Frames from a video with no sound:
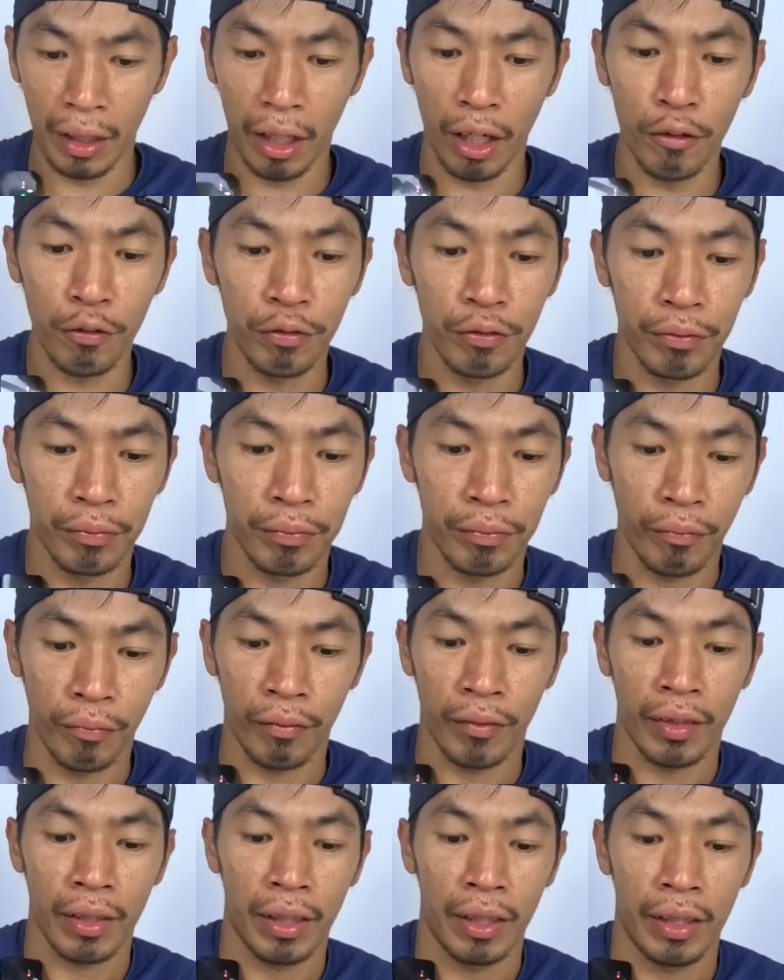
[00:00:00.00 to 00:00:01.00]
it off
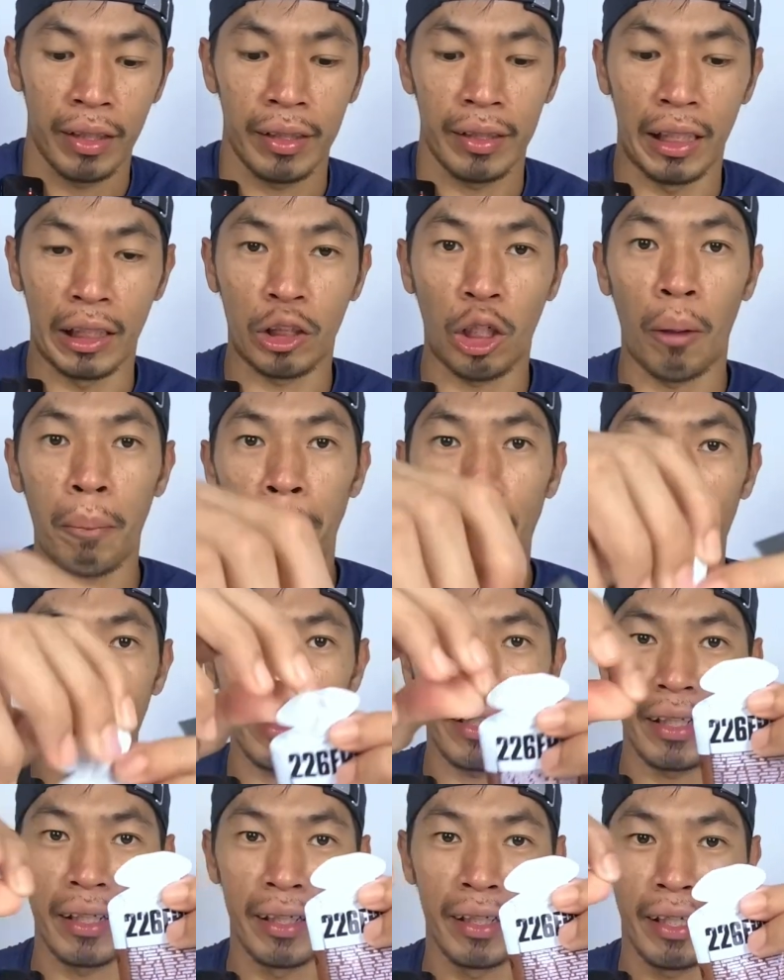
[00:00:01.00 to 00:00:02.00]
the top part,
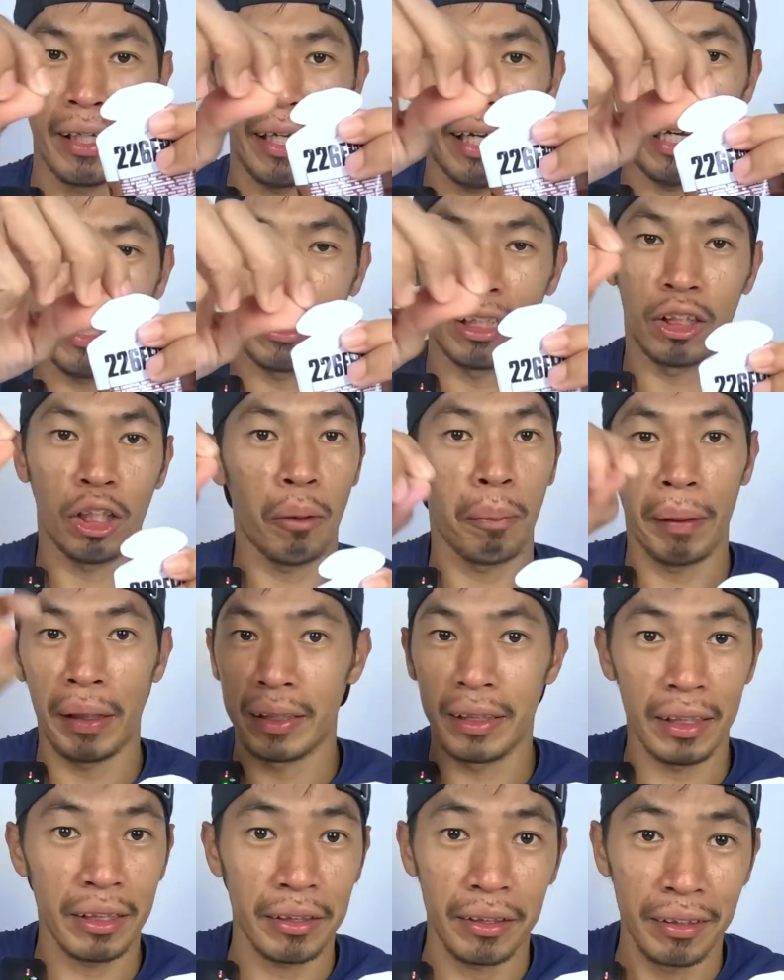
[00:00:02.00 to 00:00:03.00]
and the top
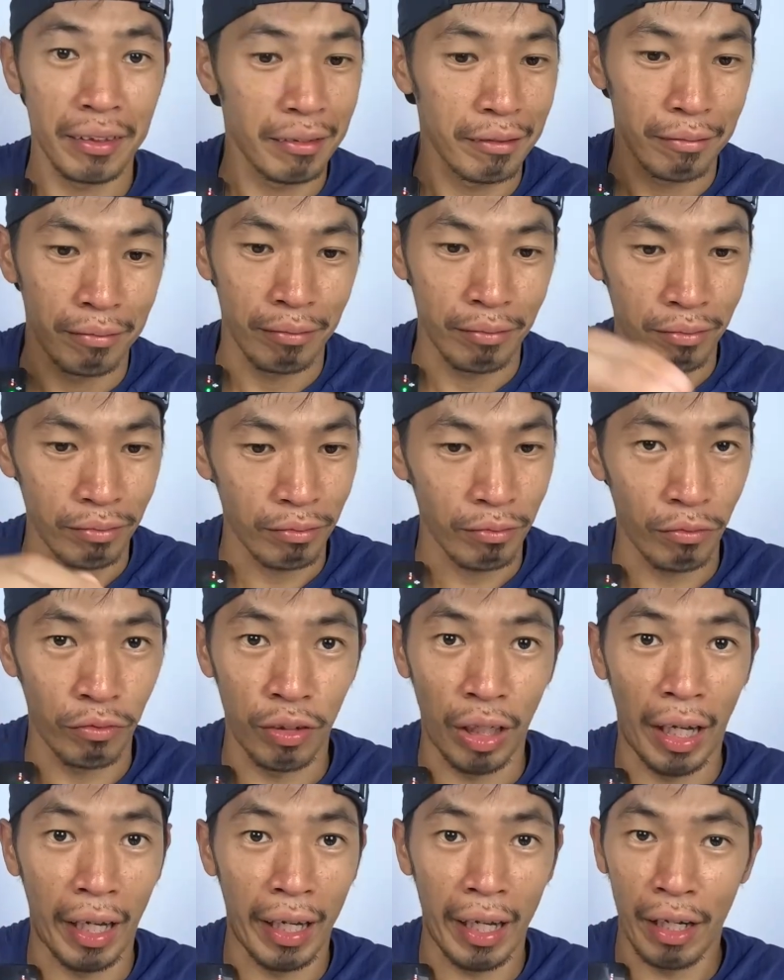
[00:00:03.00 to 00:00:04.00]
part just
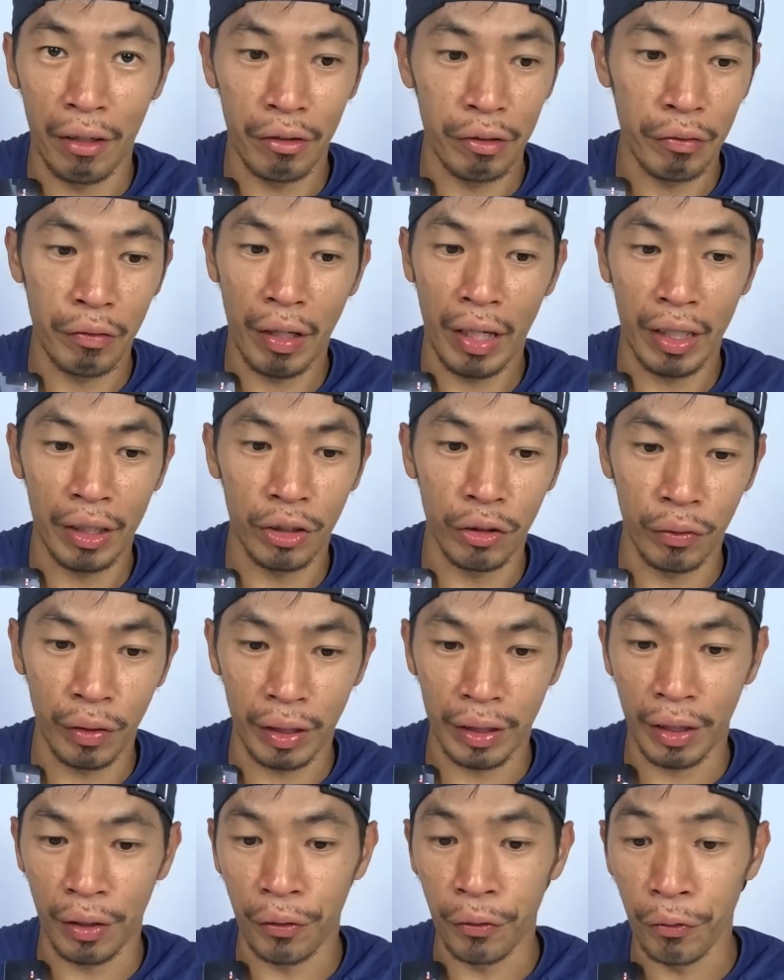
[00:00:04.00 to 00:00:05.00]
fly everywhere
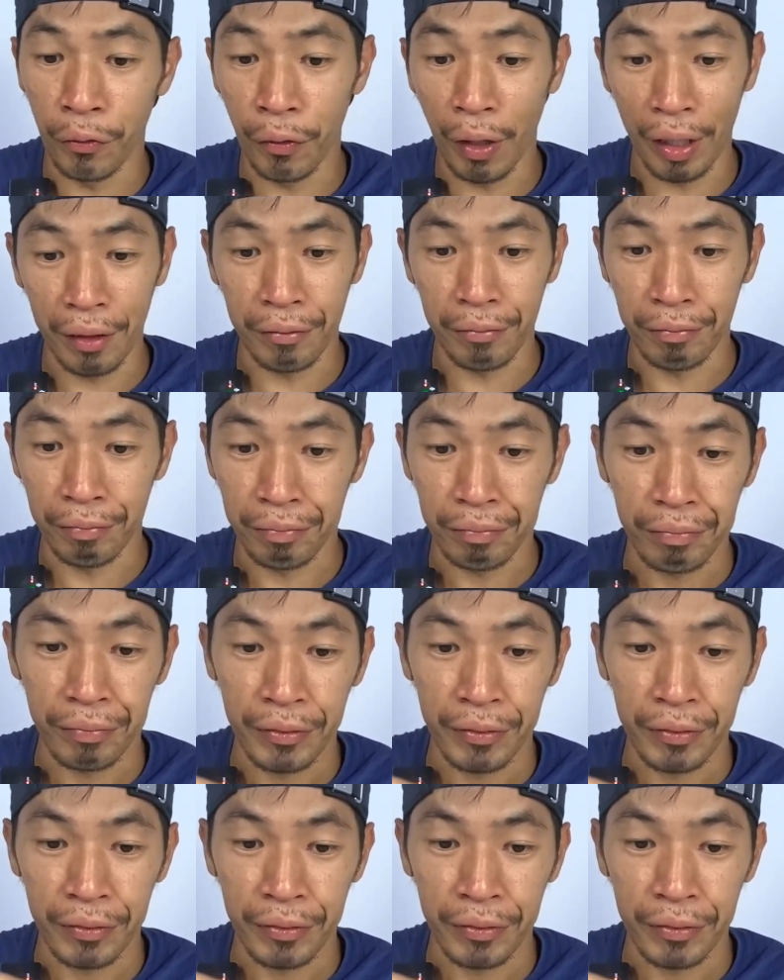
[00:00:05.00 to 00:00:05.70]
during the run.